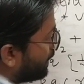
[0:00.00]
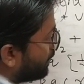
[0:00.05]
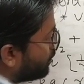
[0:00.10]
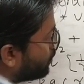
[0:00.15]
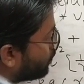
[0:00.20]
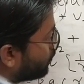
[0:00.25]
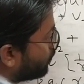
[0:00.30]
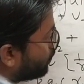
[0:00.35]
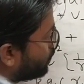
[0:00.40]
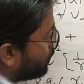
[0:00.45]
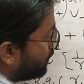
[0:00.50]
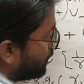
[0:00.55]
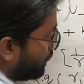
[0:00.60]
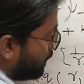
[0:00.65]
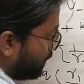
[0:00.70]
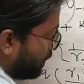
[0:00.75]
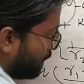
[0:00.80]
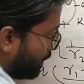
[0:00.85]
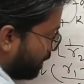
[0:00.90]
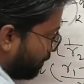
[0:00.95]
R2
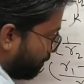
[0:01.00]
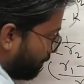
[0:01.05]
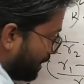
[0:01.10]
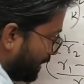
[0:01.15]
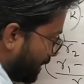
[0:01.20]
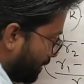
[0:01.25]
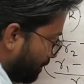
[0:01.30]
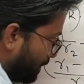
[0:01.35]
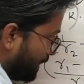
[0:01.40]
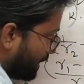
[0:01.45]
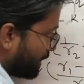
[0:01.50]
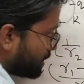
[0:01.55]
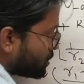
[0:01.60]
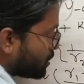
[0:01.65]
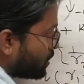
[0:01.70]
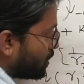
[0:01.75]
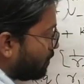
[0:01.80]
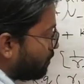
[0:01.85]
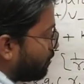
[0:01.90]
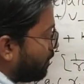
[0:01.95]

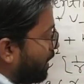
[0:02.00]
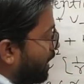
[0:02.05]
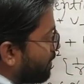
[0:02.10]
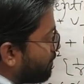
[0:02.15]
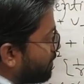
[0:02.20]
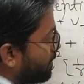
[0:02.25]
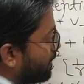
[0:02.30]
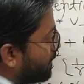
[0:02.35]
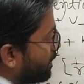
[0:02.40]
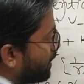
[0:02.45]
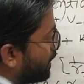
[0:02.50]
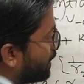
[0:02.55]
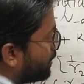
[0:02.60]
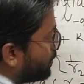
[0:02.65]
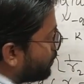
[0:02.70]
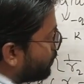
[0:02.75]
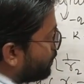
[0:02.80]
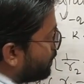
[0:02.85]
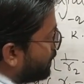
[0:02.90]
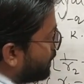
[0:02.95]
multiplication of R1 and
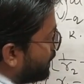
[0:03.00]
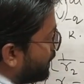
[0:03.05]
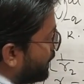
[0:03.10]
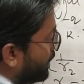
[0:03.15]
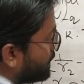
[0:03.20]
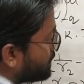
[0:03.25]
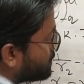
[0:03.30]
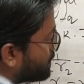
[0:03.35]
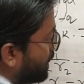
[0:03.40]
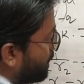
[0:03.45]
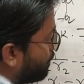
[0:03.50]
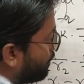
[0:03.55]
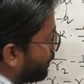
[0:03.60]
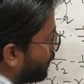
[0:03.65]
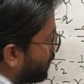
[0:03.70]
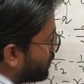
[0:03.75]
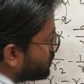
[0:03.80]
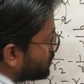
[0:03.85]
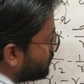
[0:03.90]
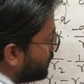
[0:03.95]
R2 is
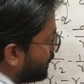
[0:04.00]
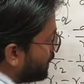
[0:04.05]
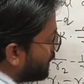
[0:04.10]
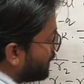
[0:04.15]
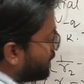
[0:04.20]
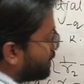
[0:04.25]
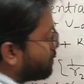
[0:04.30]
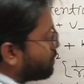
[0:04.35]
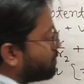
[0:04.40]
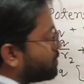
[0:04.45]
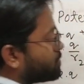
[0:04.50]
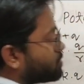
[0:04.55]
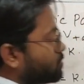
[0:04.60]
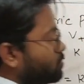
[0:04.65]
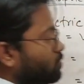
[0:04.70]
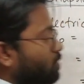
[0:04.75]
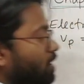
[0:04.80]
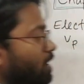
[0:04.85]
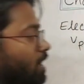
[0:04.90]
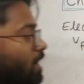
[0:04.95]
approximately equals to